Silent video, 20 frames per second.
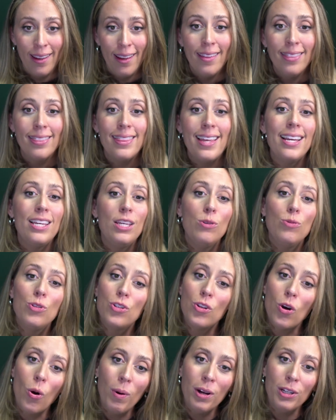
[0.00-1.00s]
Thank you
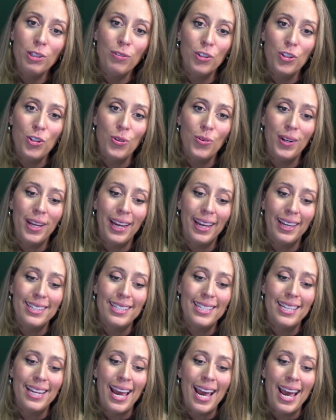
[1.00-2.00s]
so much for tuning in
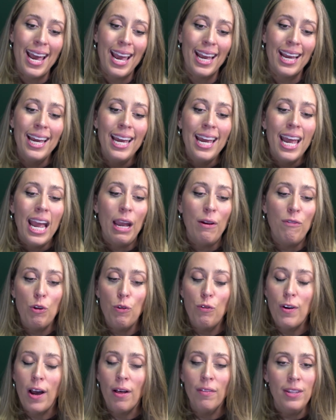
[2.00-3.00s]
today. If
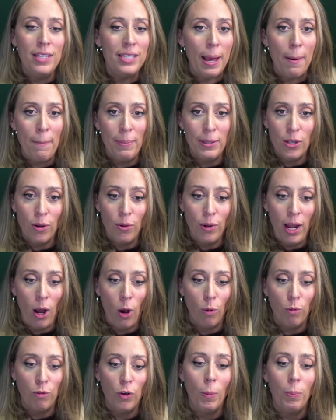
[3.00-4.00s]
you found this episode
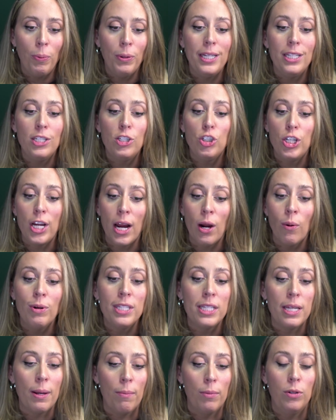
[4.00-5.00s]
helpful, please share
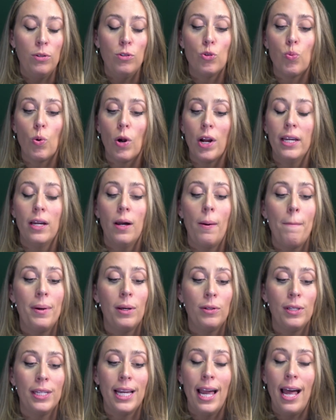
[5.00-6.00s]
with someone who's working on
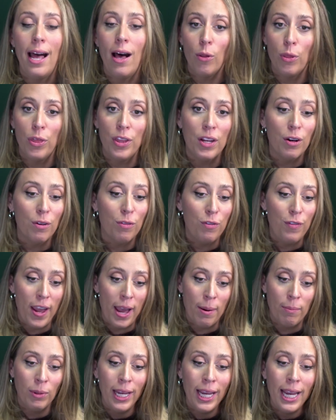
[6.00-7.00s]
building a healthier
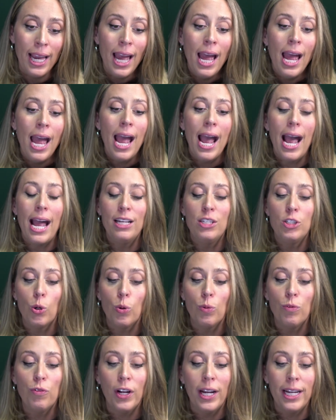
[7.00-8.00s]
family. And
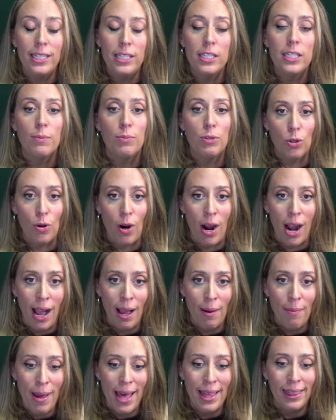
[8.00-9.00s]
don't forget to
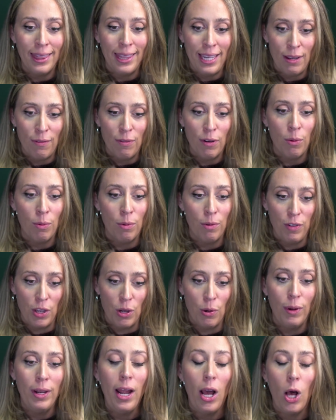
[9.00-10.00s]
subscribe and leave a
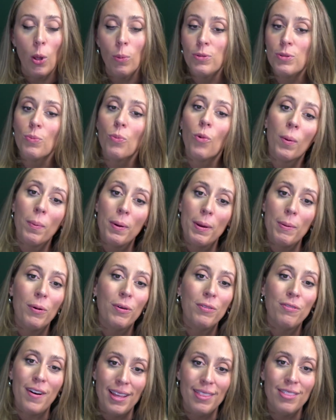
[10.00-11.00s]
review. It helps more people
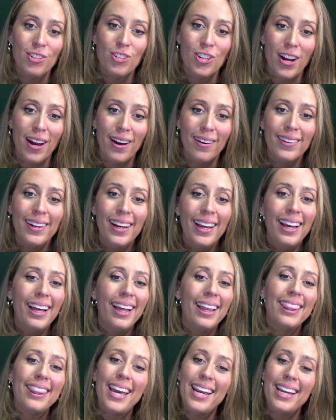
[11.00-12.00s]
find the show.
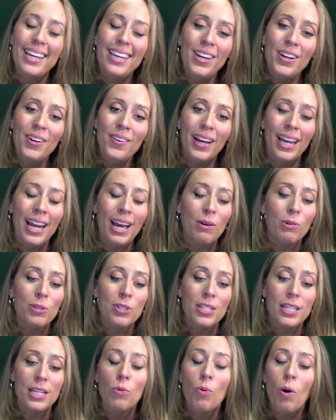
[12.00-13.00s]
Thank you, and I will
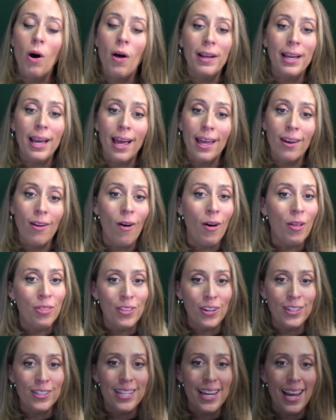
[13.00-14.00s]
see you all again on
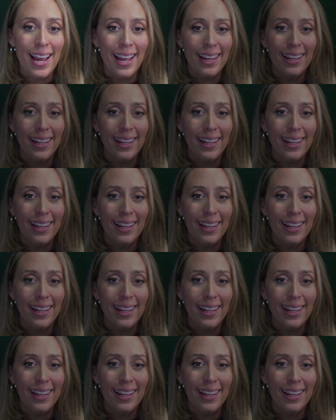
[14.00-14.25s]
Thursday.